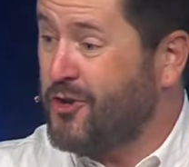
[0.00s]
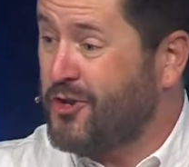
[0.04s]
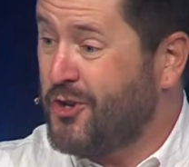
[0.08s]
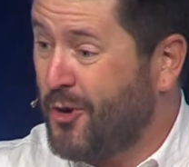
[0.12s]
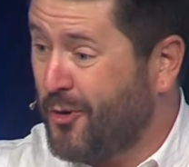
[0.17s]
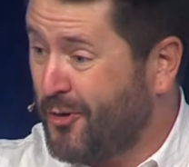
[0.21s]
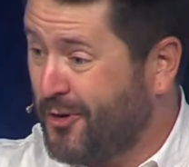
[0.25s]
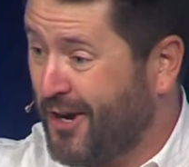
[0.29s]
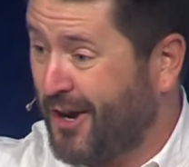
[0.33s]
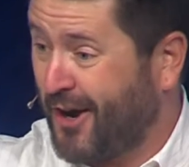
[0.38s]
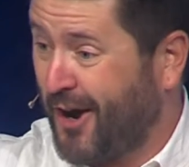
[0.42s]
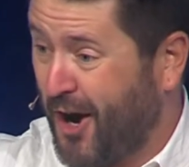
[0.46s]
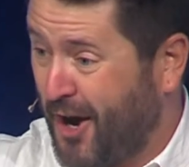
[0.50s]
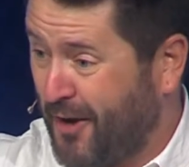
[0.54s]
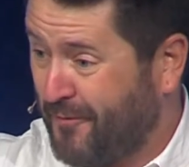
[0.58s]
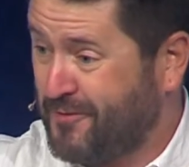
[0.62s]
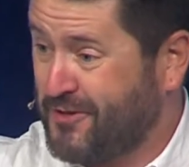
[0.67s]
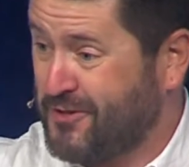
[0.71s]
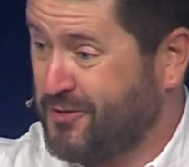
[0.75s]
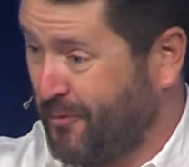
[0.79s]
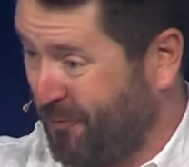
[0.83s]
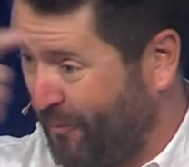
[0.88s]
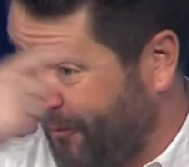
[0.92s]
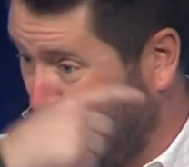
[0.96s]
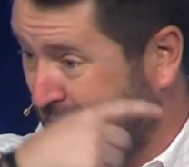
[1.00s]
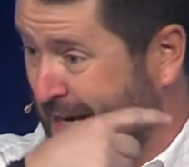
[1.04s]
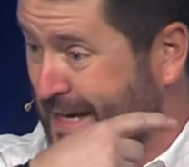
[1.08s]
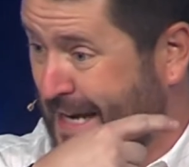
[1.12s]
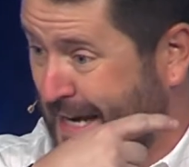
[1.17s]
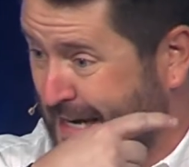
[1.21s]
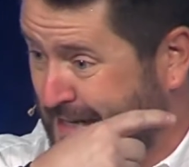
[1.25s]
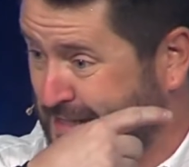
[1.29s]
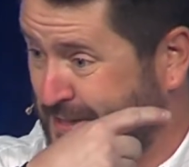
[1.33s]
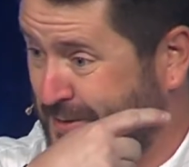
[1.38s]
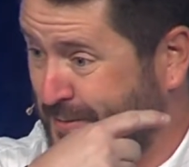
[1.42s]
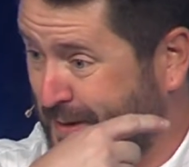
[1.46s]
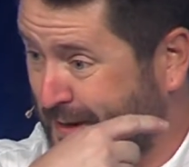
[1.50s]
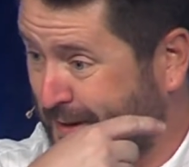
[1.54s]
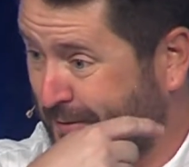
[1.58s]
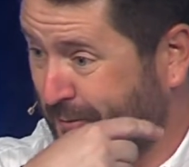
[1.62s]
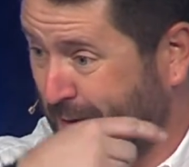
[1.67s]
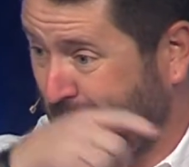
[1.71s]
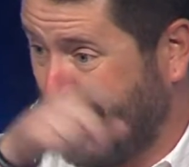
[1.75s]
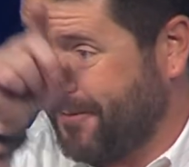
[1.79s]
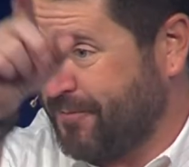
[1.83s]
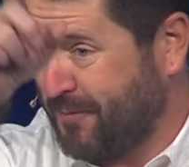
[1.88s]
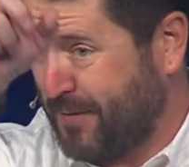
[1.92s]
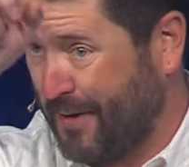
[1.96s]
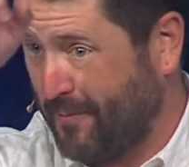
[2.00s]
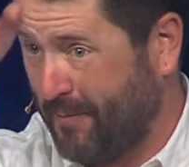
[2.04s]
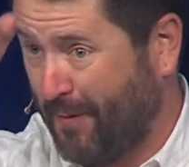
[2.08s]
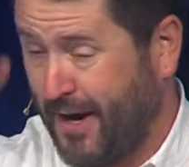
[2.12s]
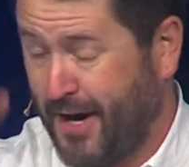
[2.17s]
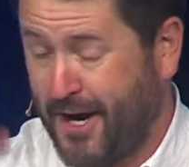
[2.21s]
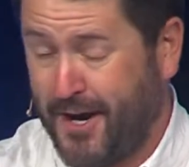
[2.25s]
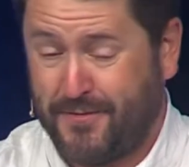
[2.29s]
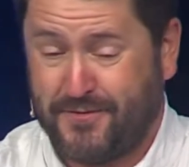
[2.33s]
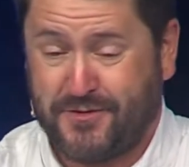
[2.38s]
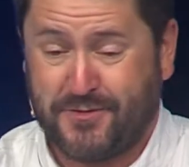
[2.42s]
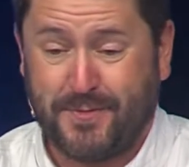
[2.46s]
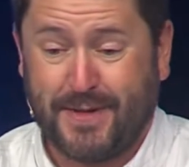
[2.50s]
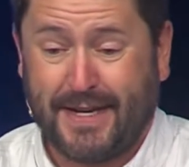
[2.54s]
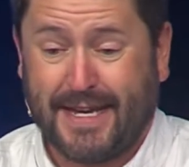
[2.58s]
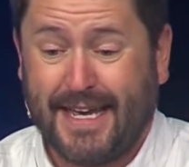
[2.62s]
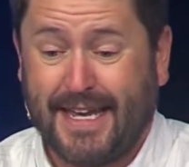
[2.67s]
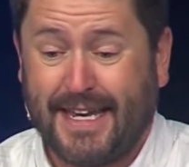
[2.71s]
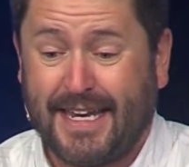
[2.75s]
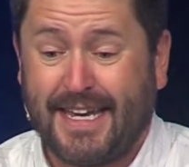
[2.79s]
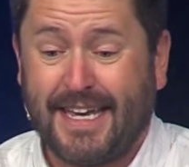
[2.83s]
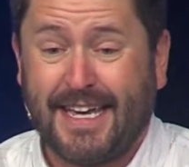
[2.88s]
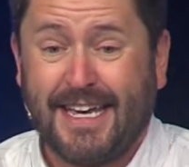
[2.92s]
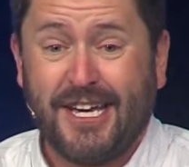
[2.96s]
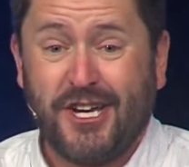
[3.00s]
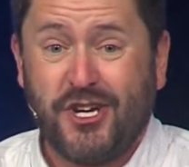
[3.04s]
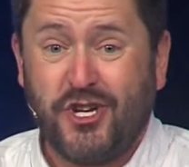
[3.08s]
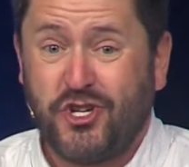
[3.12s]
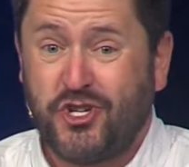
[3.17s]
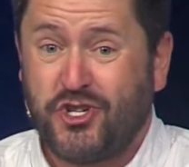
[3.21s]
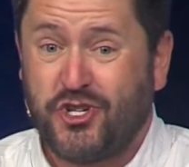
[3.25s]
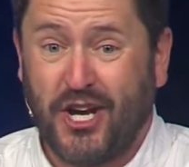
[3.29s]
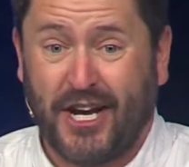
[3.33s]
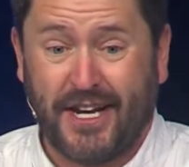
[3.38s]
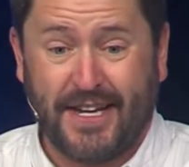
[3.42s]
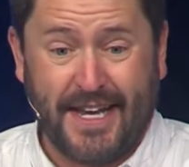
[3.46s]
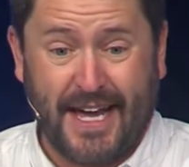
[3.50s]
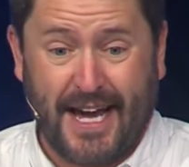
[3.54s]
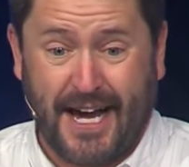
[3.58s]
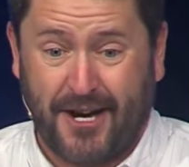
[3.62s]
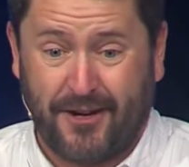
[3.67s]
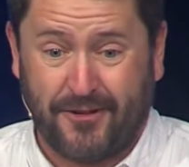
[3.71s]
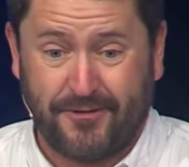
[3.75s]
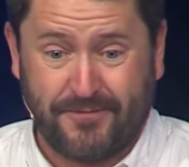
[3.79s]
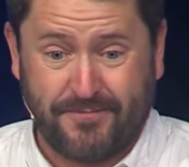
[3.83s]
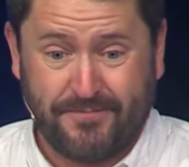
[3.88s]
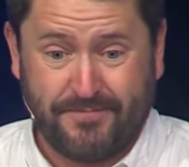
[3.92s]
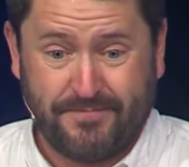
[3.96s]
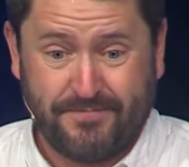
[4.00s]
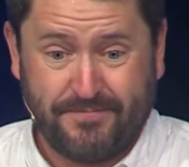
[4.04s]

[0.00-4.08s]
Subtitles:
yoga office right next to me, right in my office in McKinney, shut down.